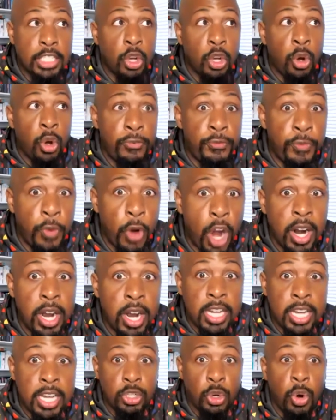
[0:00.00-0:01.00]
or for
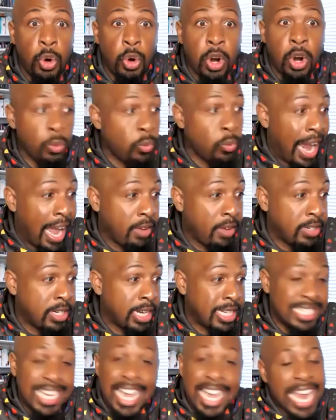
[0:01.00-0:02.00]
us or around
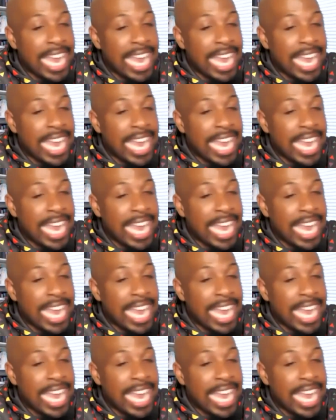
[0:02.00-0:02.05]
us,